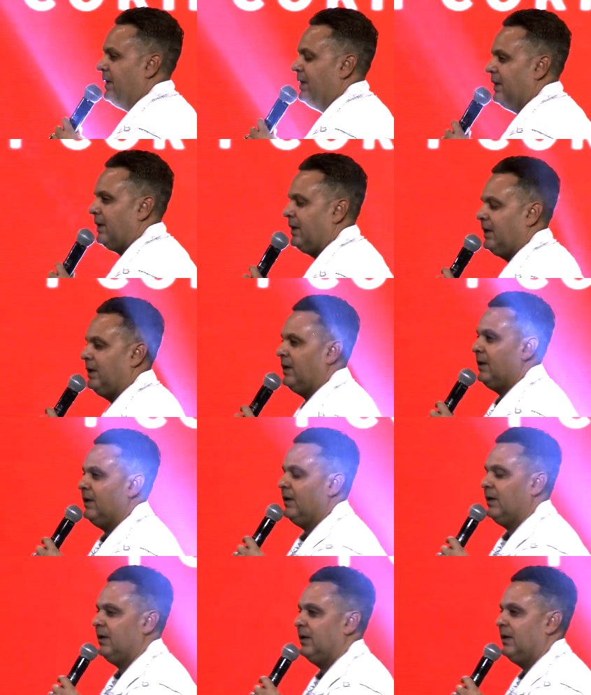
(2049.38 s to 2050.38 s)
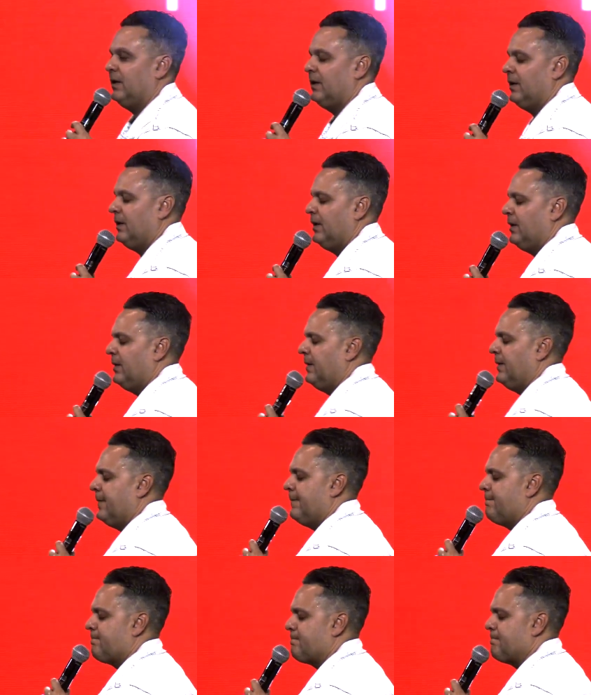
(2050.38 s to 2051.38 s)

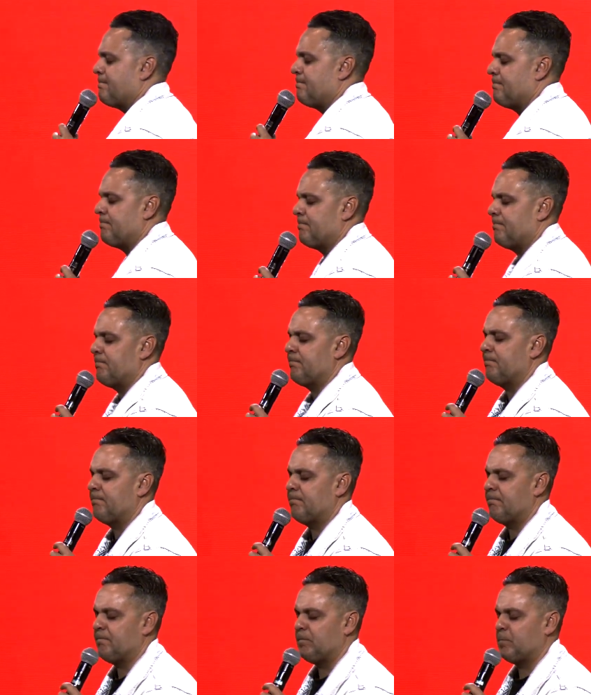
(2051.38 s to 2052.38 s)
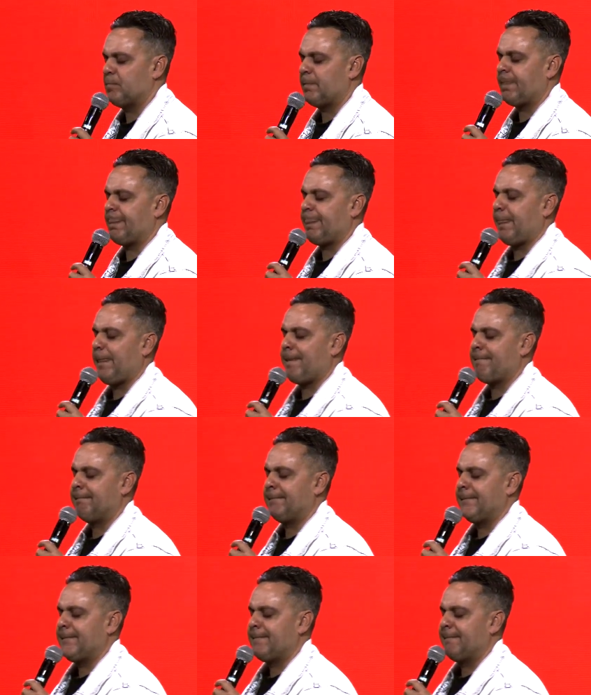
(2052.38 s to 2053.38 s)

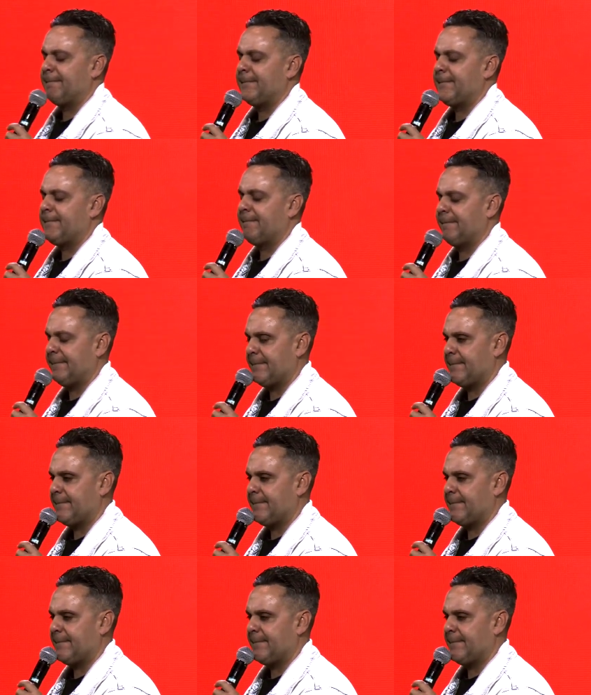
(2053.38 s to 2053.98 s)
No one is speaking in this clip.